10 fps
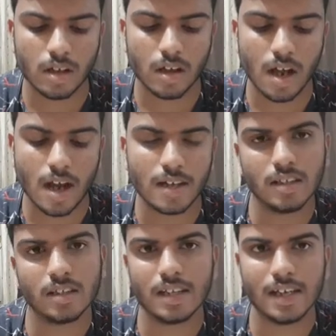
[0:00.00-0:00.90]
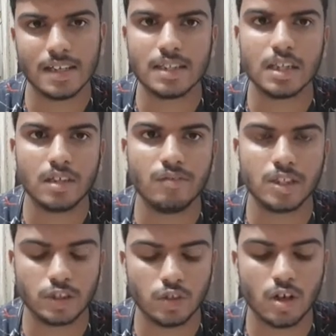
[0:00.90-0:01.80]
Add anything
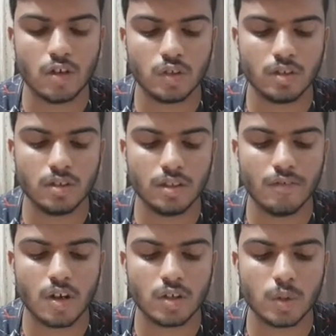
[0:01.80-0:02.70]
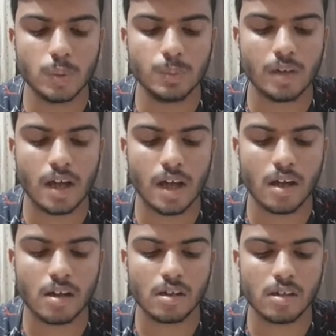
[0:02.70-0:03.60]
which you want to
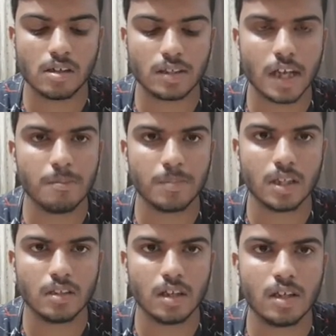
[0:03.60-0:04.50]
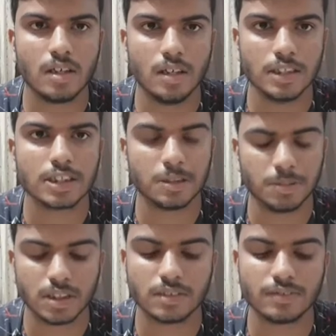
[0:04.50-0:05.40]
type in the
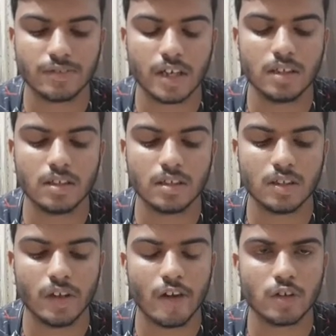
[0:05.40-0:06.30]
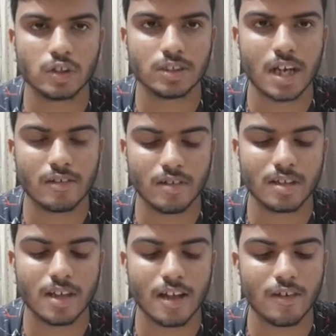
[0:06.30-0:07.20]
descriptions friend. You have to start with
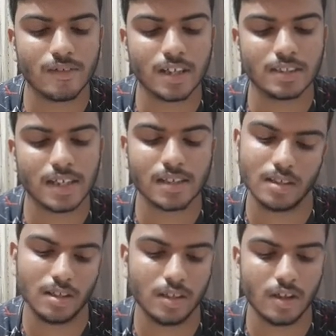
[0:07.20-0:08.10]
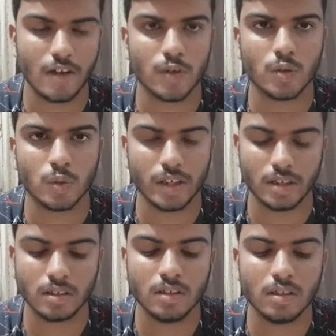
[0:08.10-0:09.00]
hello friends and you have to do it.
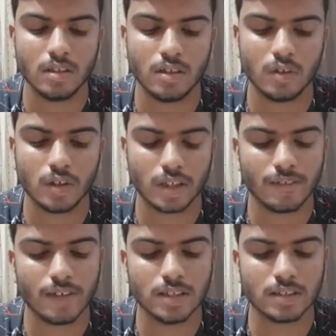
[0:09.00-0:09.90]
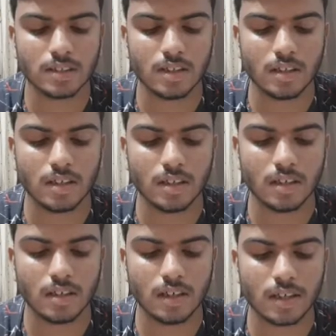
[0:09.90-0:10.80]
Okay friends,
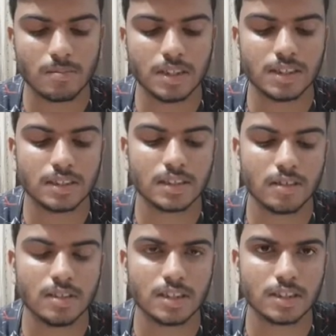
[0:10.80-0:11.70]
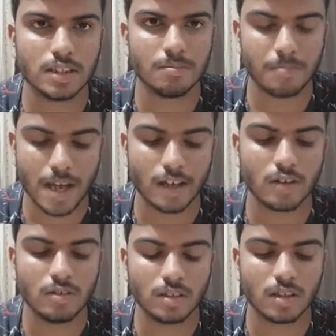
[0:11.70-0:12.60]
let me save this in
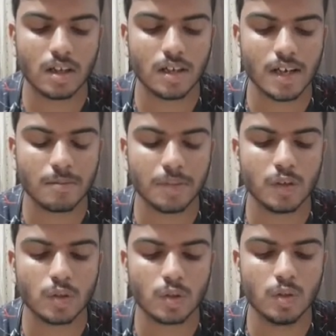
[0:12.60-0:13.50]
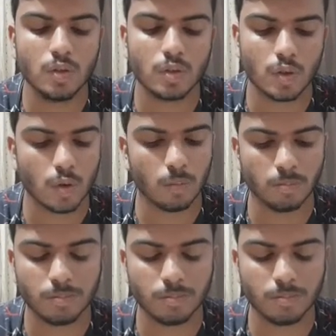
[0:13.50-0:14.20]
background and let me go to Chrome.